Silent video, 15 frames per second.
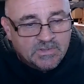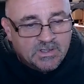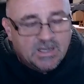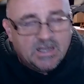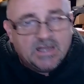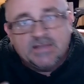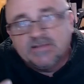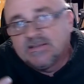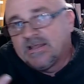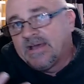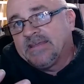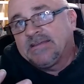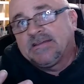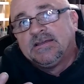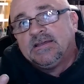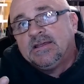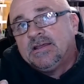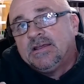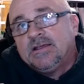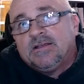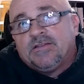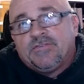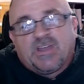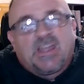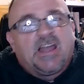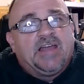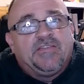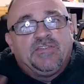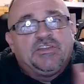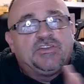uh, like the
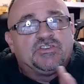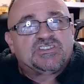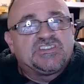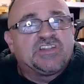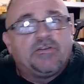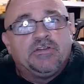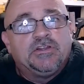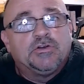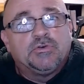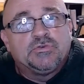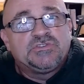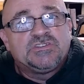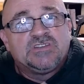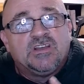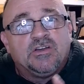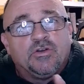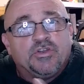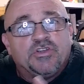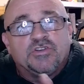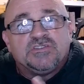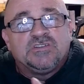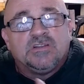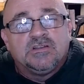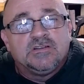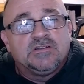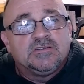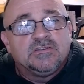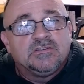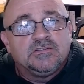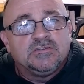kind that your stereos or your
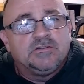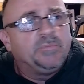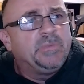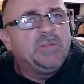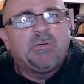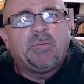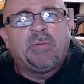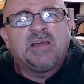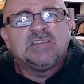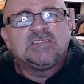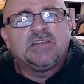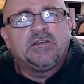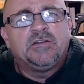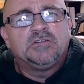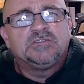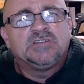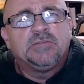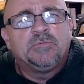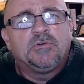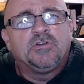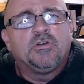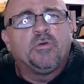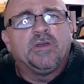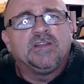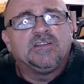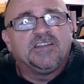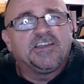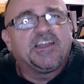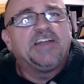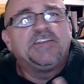do people buy stereos anymore no wait
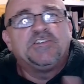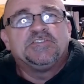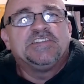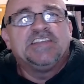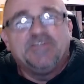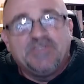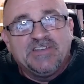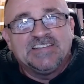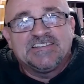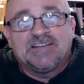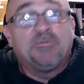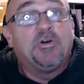the kind your tvs i'm